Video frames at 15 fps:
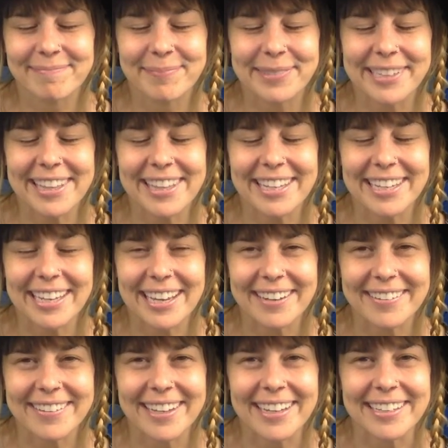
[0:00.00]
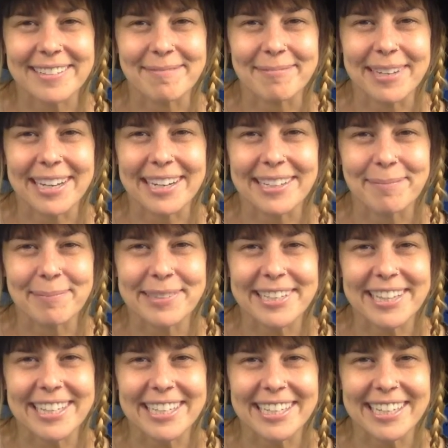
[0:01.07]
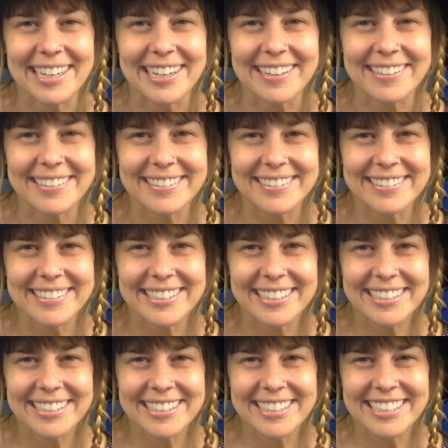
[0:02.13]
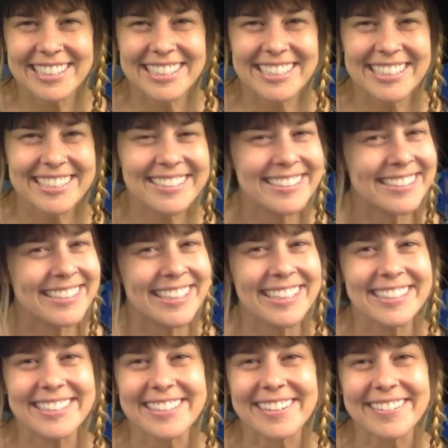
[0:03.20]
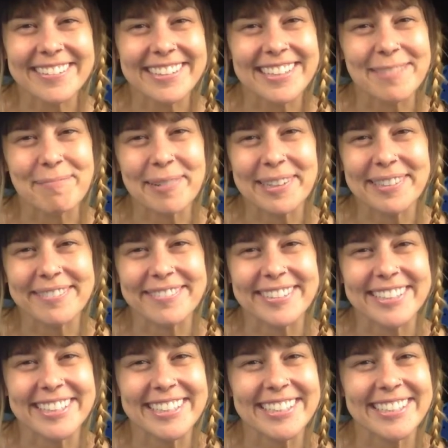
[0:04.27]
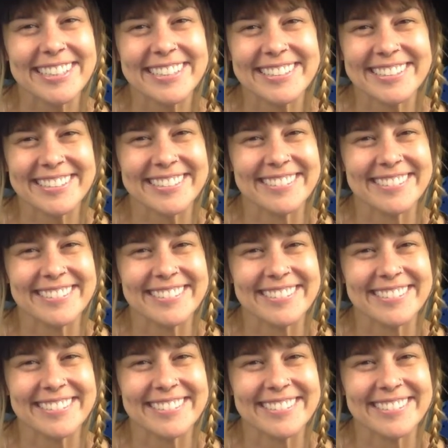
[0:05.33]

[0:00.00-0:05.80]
Breathing out, I am God breathing out. It's already perfect.